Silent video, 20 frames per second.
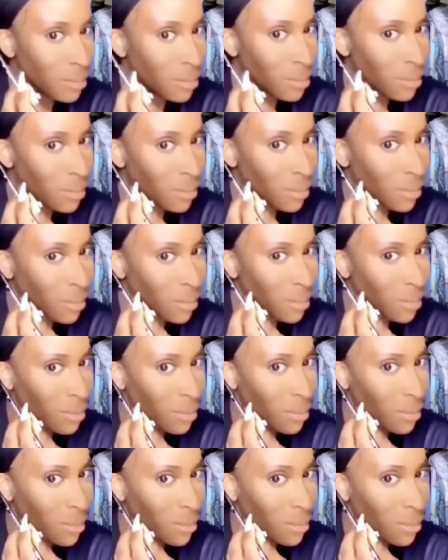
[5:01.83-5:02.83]

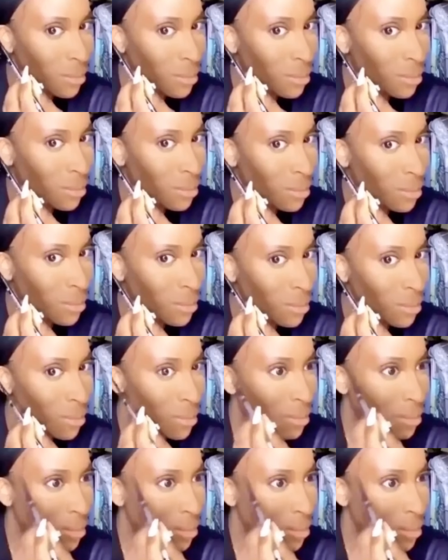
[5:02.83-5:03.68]
No one is speaking in this clip.